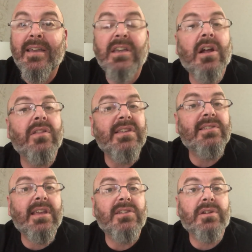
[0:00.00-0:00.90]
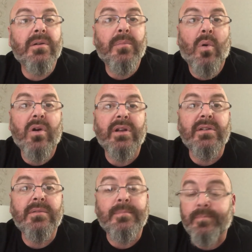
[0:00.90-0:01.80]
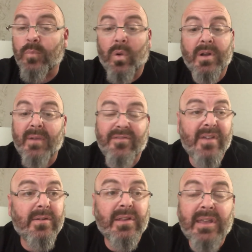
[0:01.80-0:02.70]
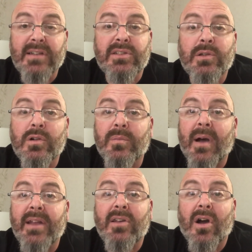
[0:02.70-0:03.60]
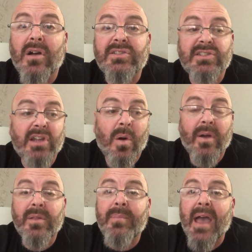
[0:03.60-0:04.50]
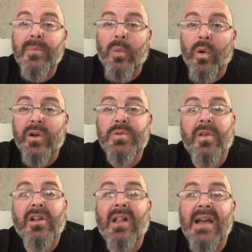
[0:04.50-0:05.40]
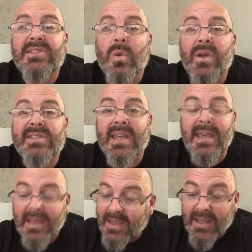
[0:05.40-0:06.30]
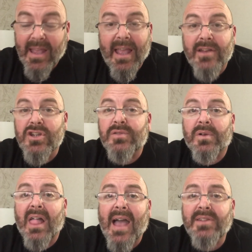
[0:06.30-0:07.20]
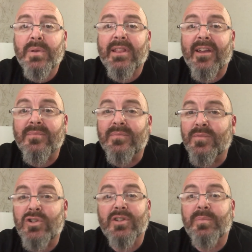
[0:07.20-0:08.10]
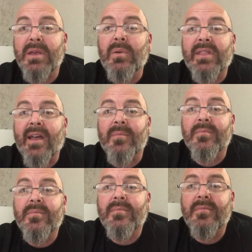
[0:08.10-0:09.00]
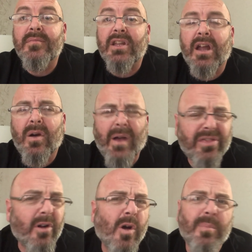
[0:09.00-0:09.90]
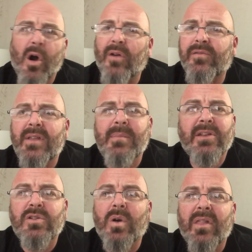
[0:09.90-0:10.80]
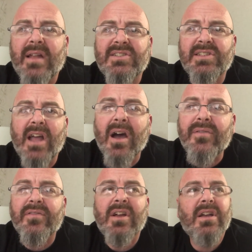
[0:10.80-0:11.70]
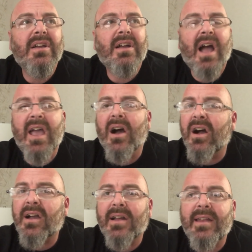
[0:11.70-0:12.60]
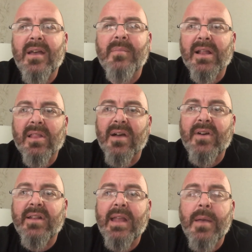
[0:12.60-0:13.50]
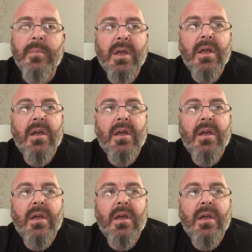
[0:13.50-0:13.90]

You know, these things are important. One of my favorite things to do with my dogs is go on the back porch with a glass of whiskey and just relax with them. Just be with them. You know, I throw a ball for them. I do all that stuff. I hug on them. I love on them.